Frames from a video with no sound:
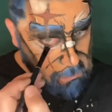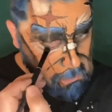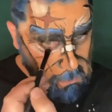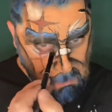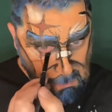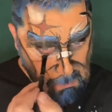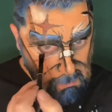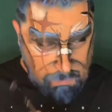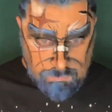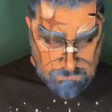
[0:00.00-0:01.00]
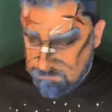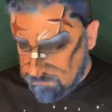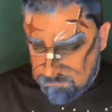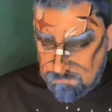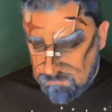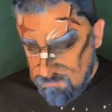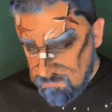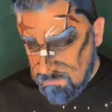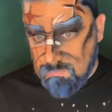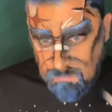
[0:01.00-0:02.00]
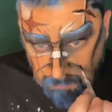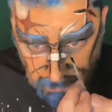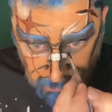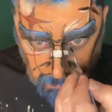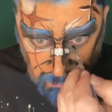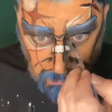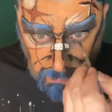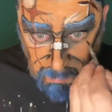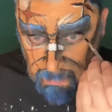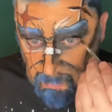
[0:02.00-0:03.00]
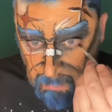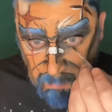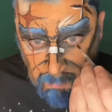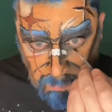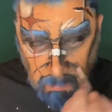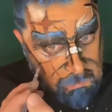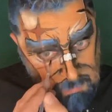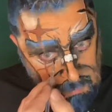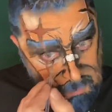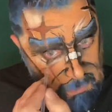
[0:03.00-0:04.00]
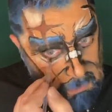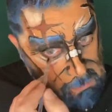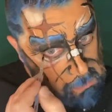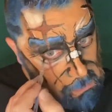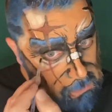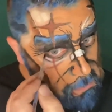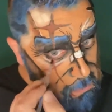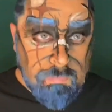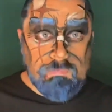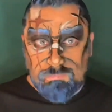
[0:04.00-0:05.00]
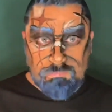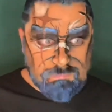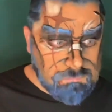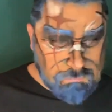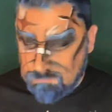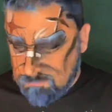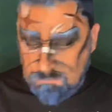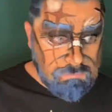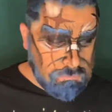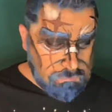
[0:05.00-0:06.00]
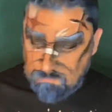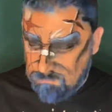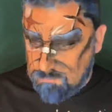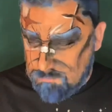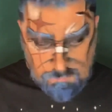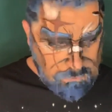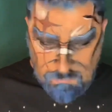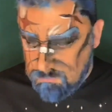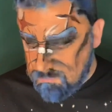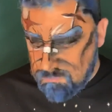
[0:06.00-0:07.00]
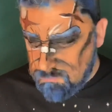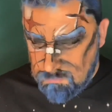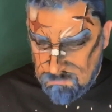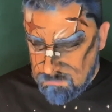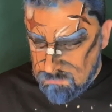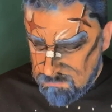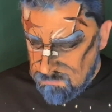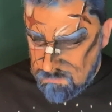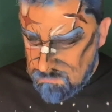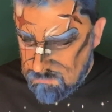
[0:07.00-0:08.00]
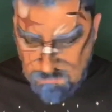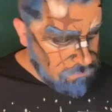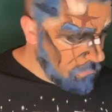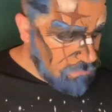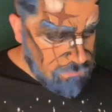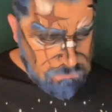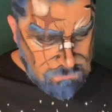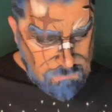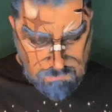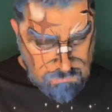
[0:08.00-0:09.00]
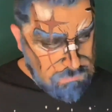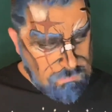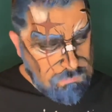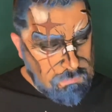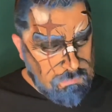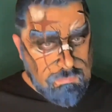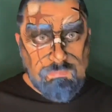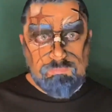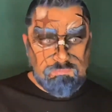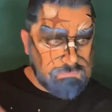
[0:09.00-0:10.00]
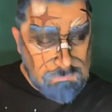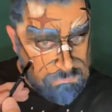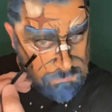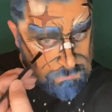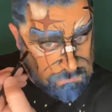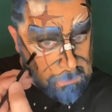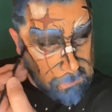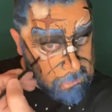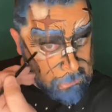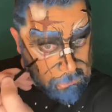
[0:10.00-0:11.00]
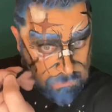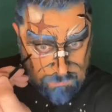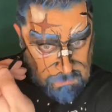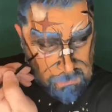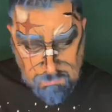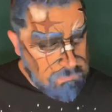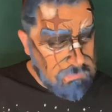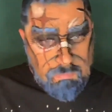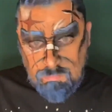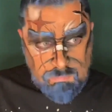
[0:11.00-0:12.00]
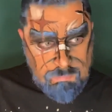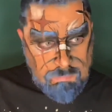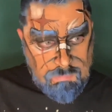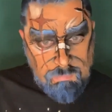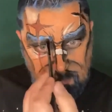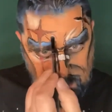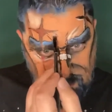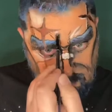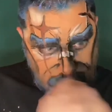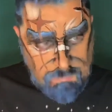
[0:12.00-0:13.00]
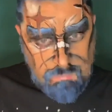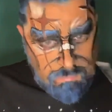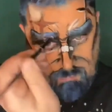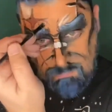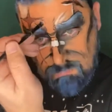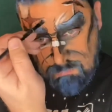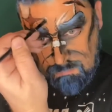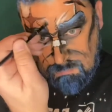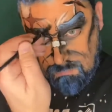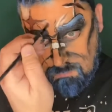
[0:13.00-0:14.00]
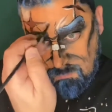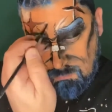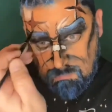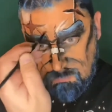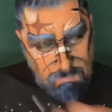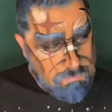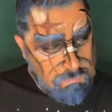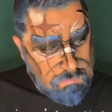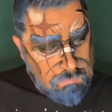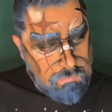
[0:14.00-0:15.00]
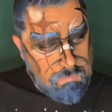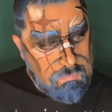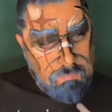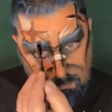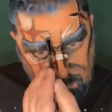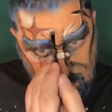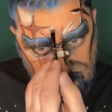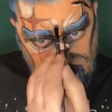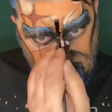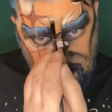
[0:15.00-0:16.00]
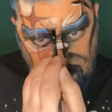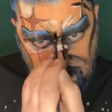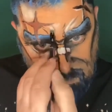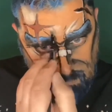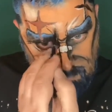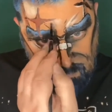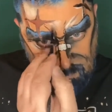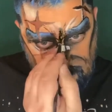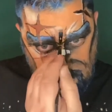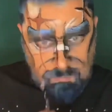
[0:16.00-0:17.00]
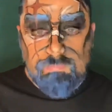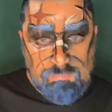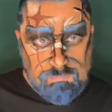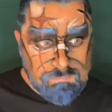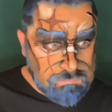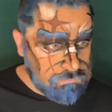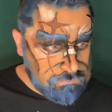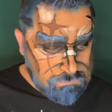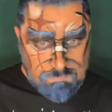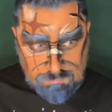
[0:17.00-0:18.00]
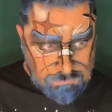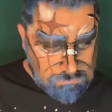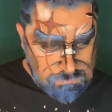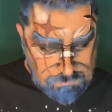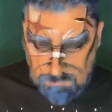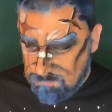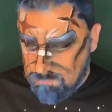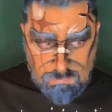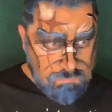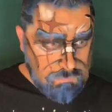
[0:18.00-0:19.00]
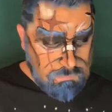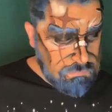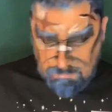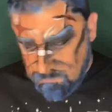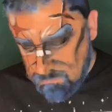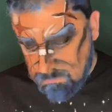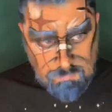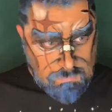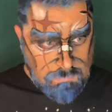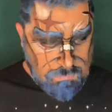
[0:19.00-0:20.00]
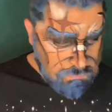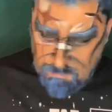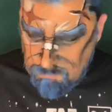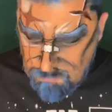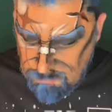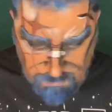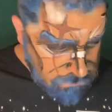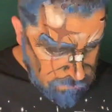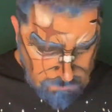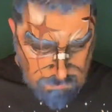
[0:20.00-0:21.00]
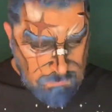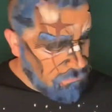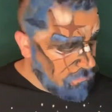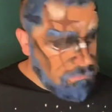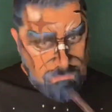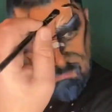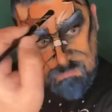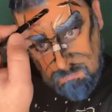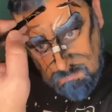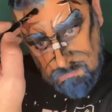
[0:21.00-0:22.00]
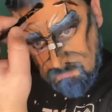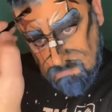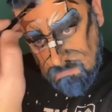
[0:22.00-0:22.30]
Just touching up final details. And one of the last few things I'm also going to work on in this tutorial is doing lips. Because the lips were also very defined as well, I wanted to make sure that I got those into detail as well. So we're going to darken those up, add some shadowing in there, as well as extra little parts on the side.